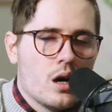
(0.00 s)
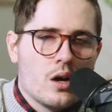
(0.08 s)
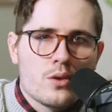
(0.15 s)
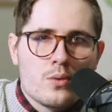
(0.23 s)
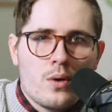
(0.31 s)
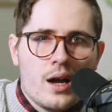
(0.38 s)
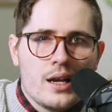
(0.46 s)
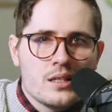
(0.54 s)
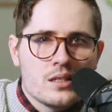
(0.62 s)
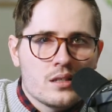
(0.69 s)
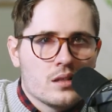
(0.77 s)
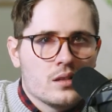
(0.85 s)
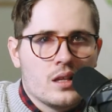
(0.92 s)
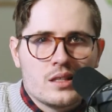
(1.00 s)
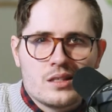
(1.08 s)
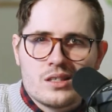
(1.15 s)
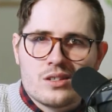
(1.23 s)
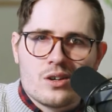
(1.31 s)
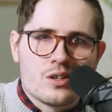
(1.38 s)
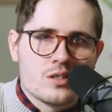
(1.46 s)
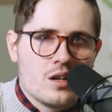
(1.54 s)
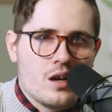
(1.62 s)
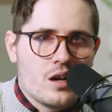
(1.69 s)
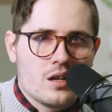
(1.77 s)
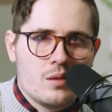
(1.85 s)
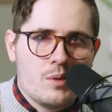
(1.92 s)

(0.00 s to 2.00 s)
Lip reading: Otherwise, let's start talking